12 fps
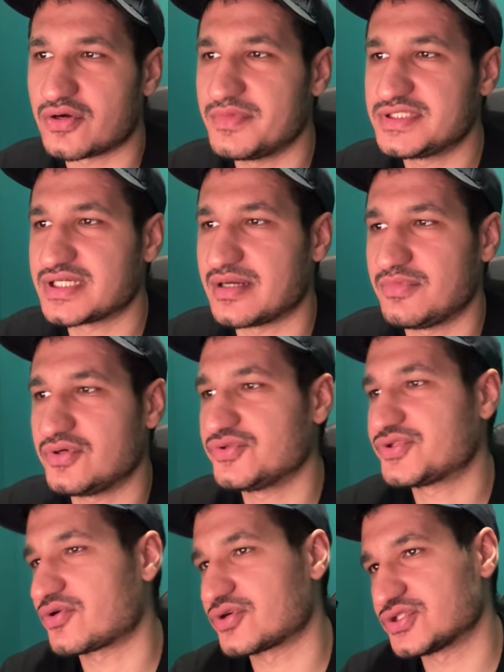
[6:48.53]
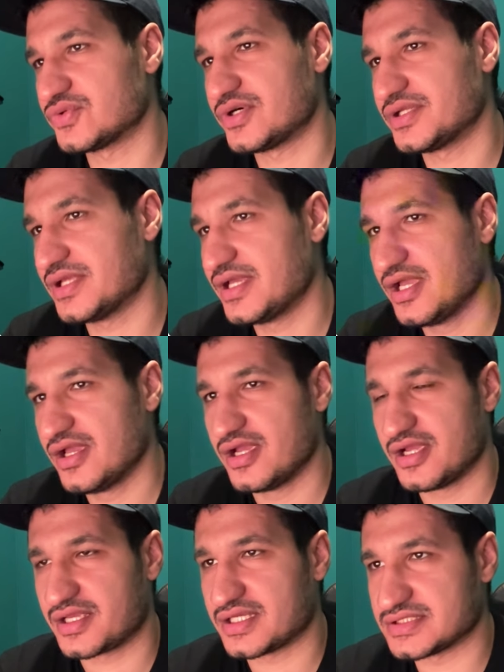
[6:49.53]
missing a bolt or so on,
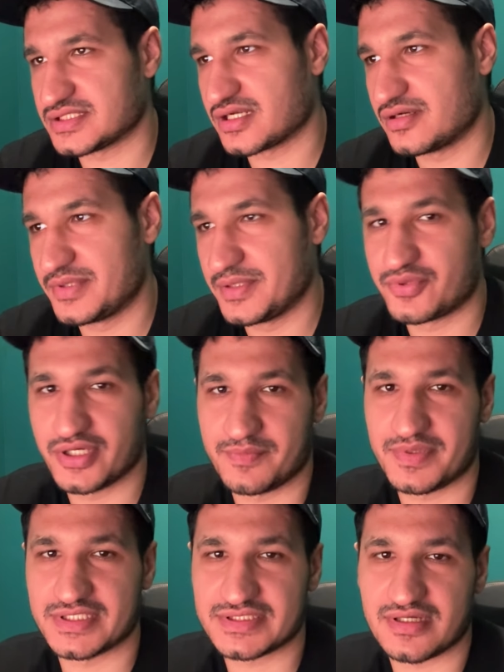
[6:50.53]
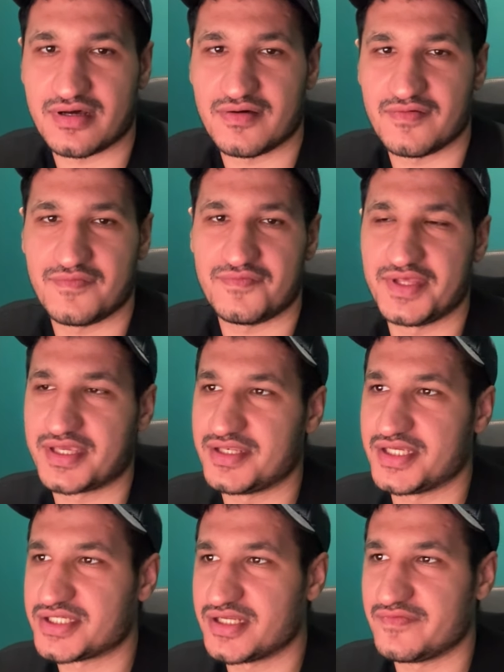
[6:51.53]
because they're going to be pretty pissed of the
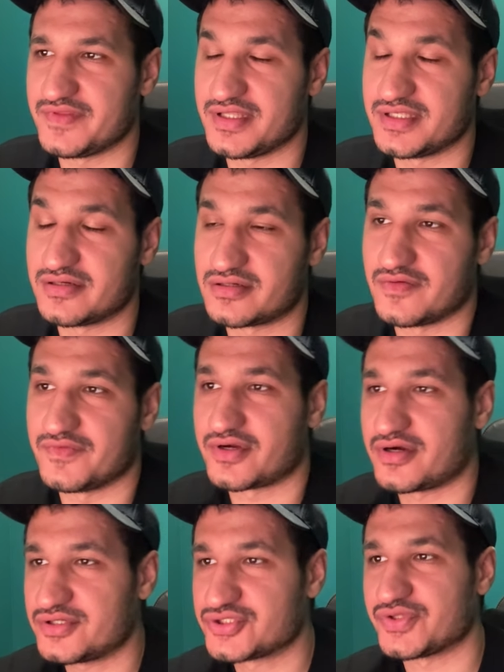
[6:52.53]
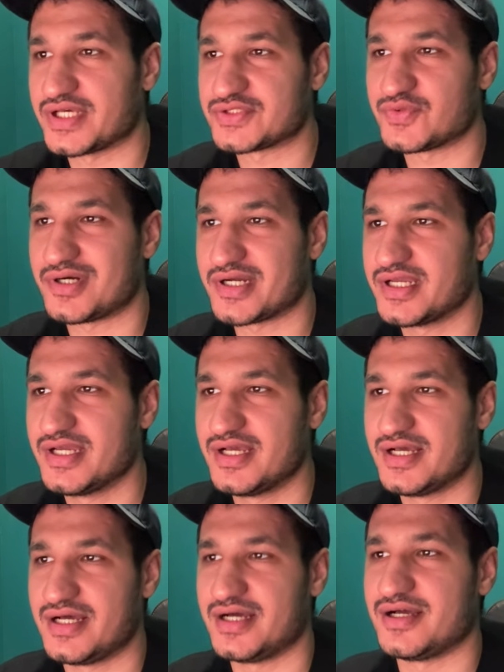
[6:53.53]
condition of the interior of the car. So that's why
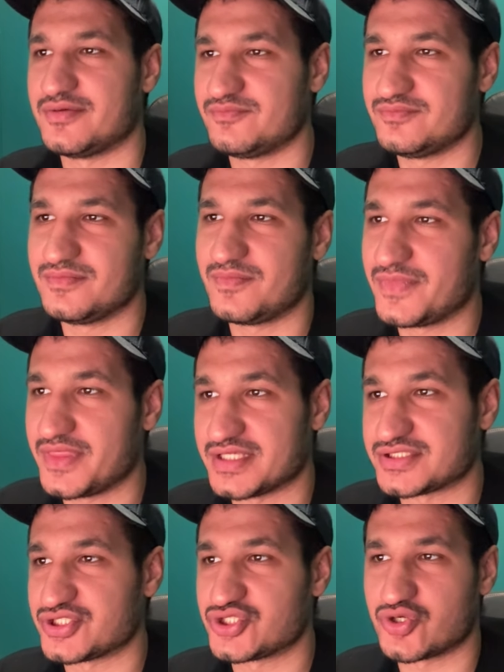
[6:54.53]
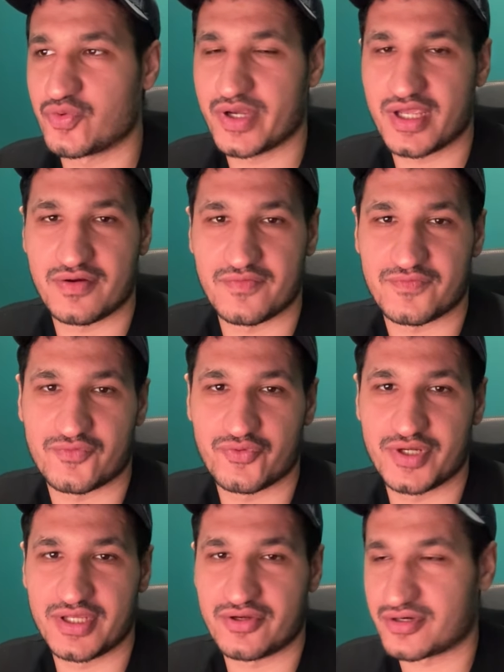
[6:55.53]
that's a sure way of
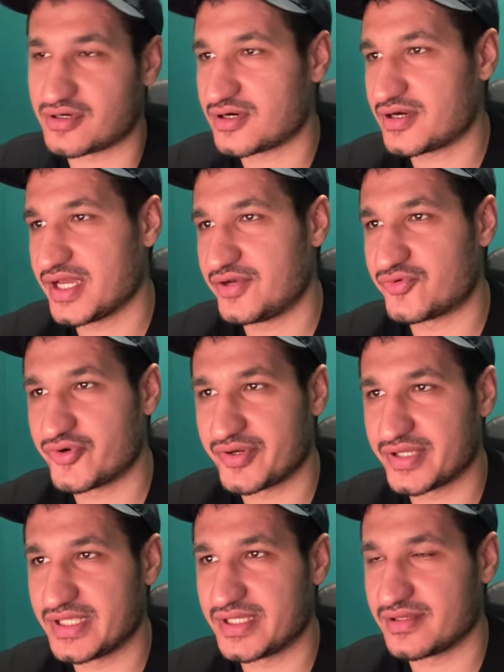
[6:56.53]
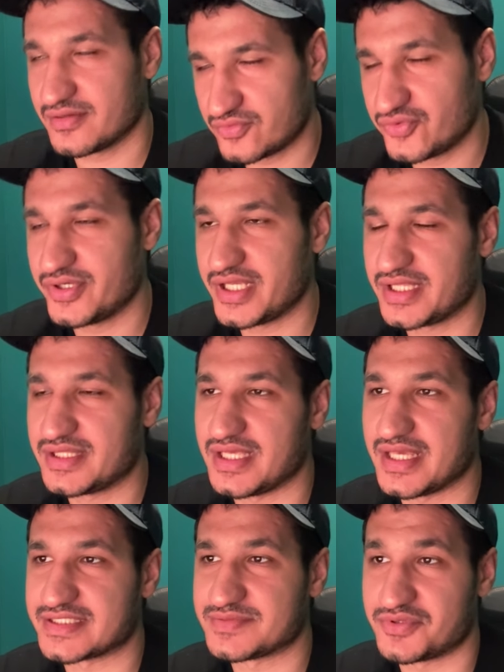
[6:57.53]
ruining your car and ruining
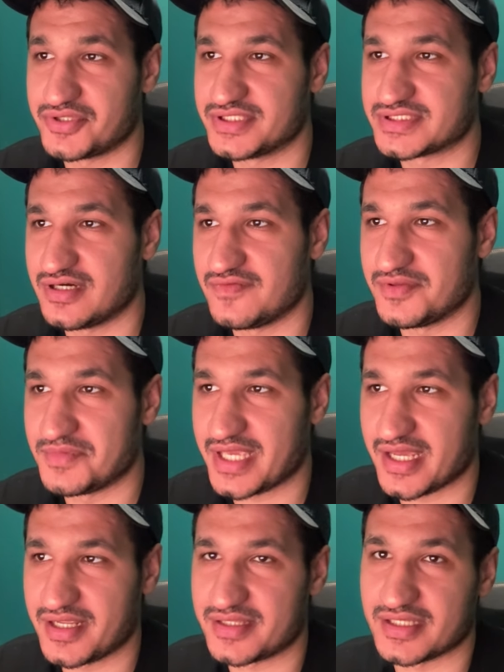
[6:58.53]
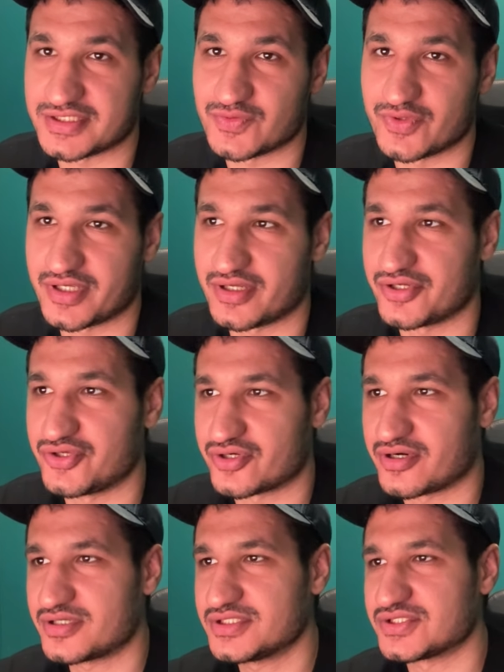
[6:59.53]
the experience of the mechanic that's working on your
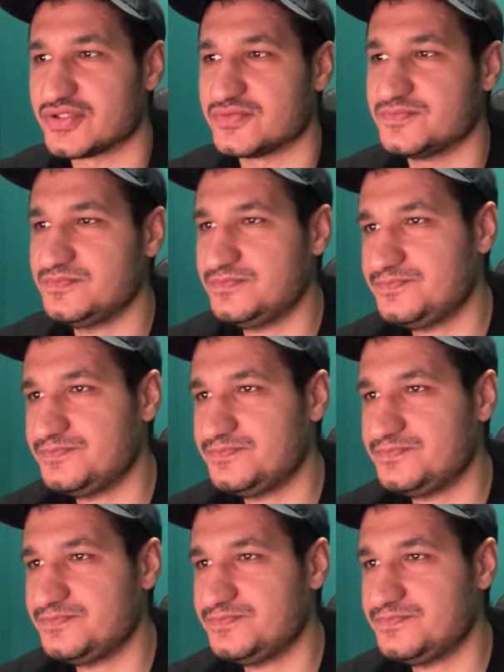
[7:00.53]
car. So